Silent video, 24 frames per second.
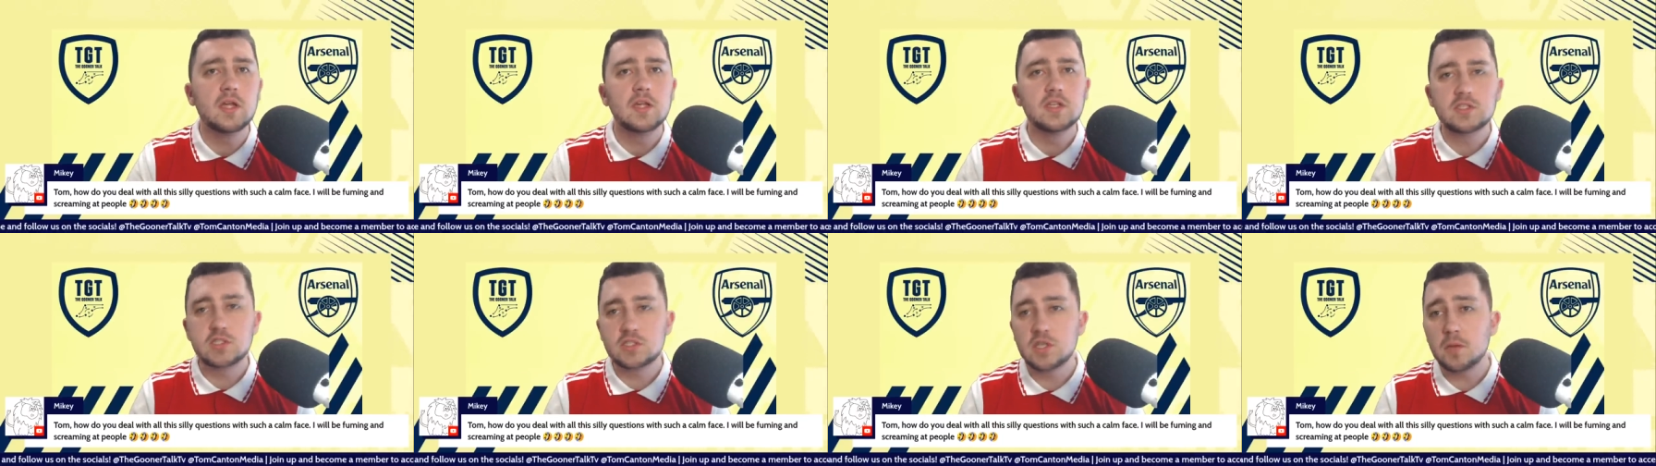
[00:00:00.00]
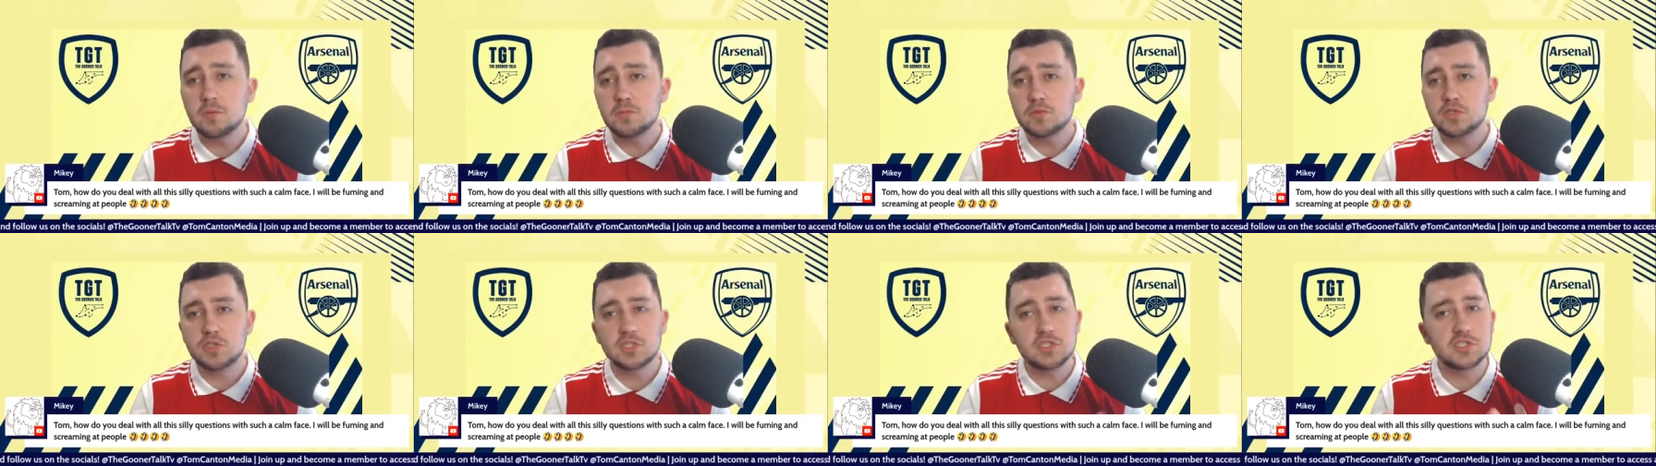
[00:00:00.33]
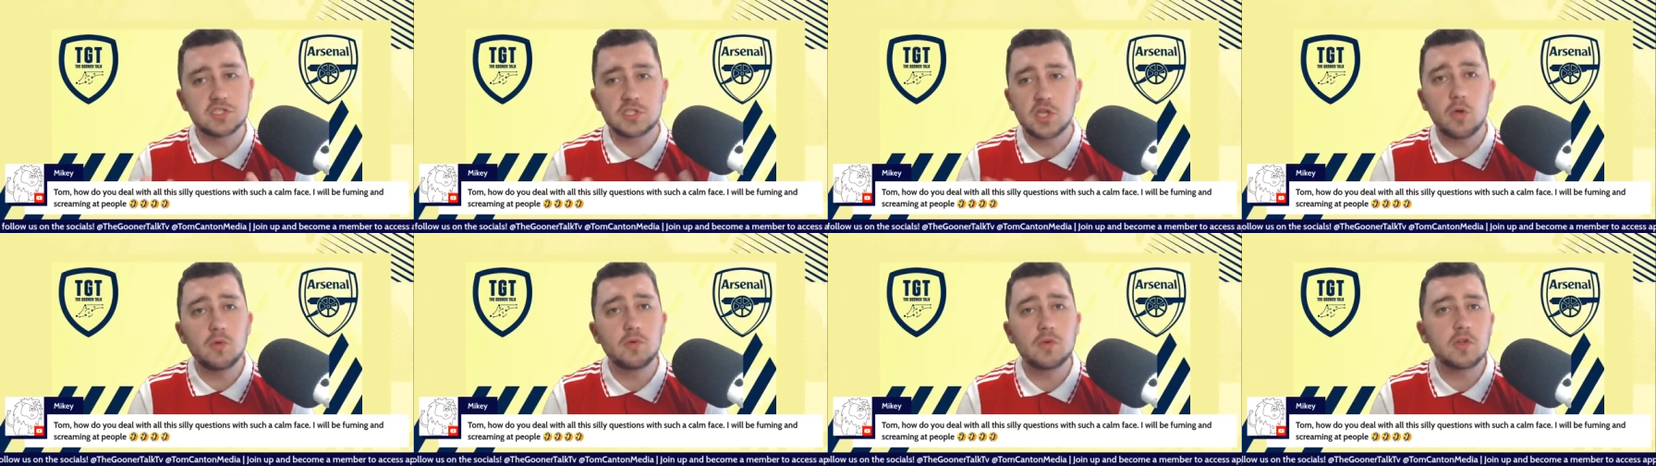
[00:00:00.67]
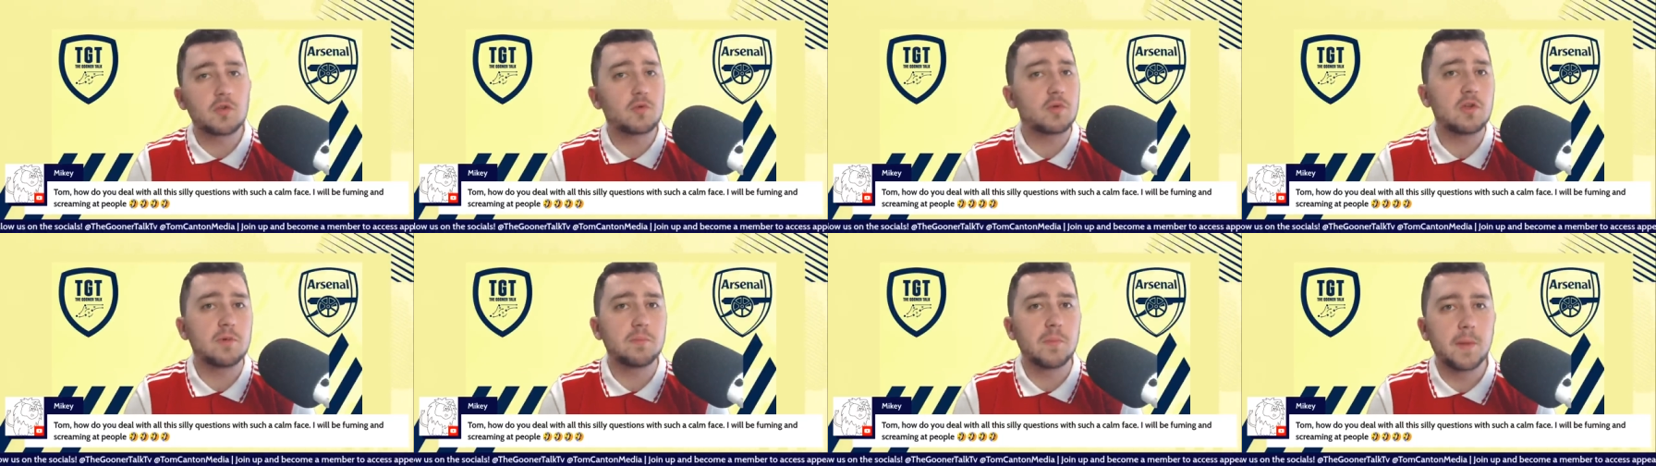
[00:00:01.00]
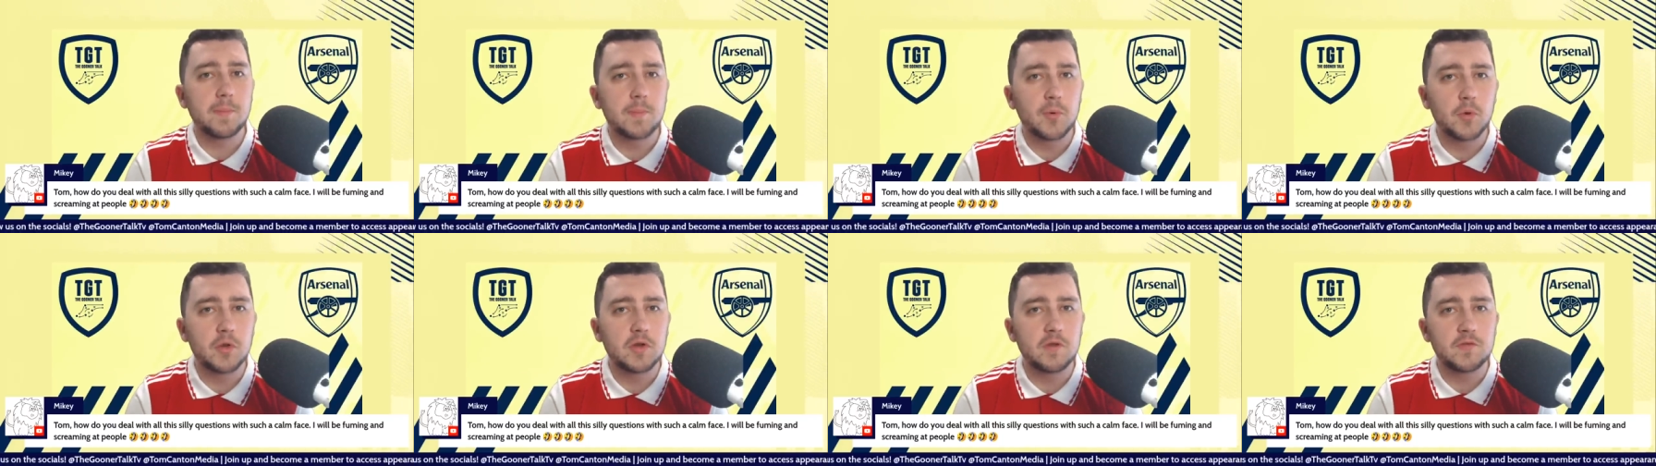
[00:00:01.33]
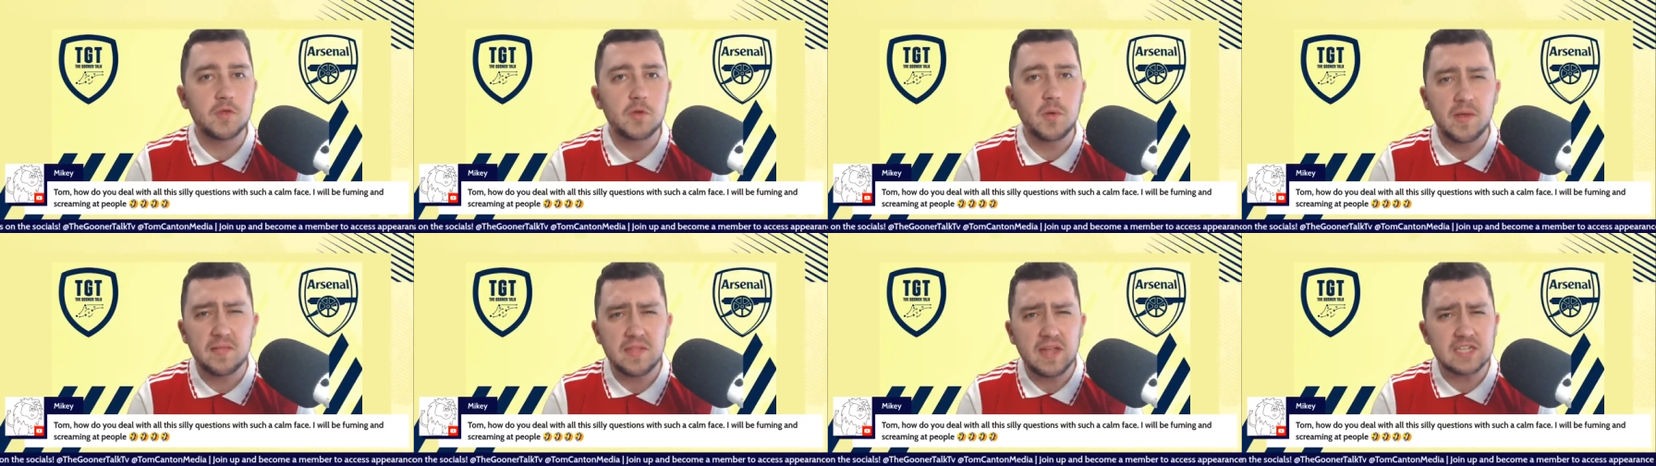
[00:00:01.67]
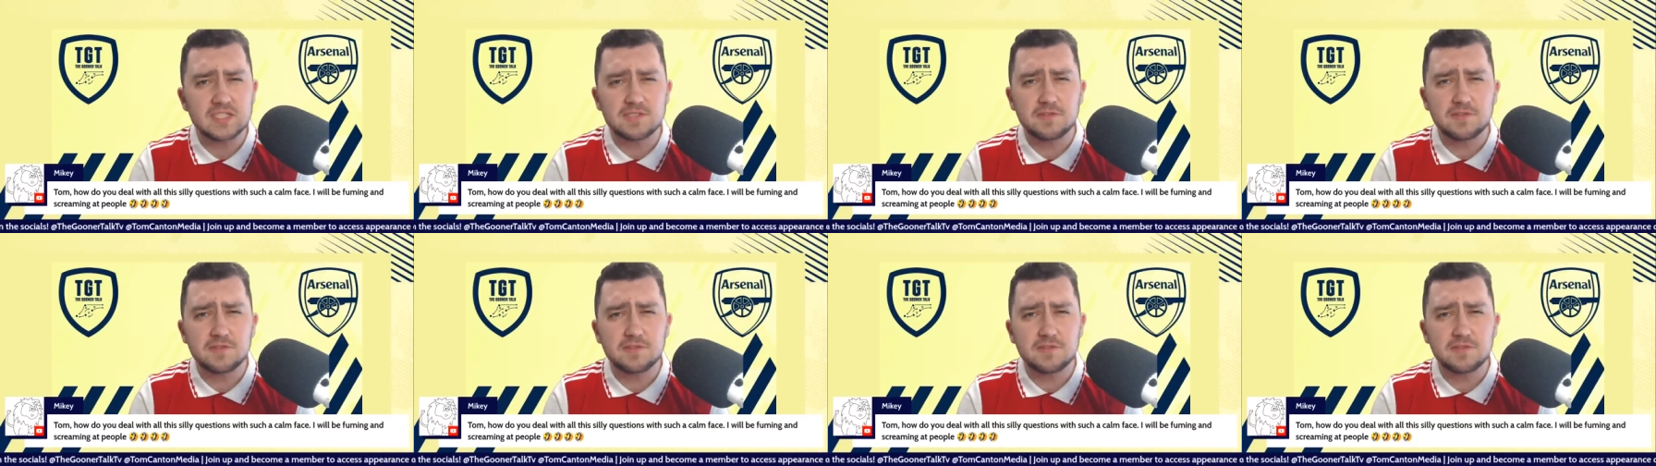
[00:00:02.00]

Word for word: Some just don't agree with my point of view. And that's